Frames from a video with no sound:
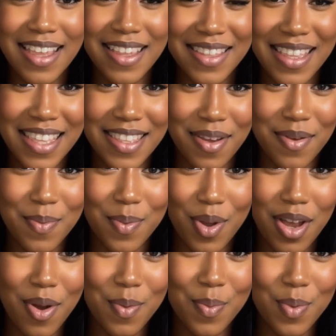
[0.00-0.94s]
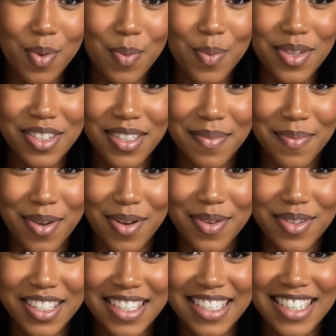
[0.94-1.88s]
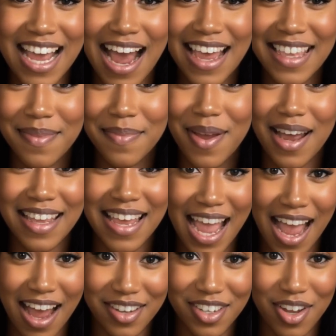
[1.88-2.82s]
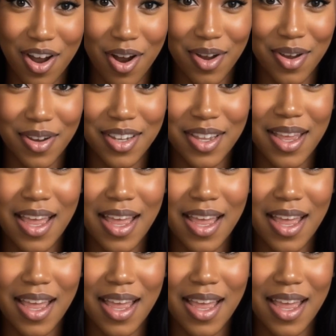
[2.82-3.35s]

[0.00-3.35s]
that the real root was abuse inside the Bell household,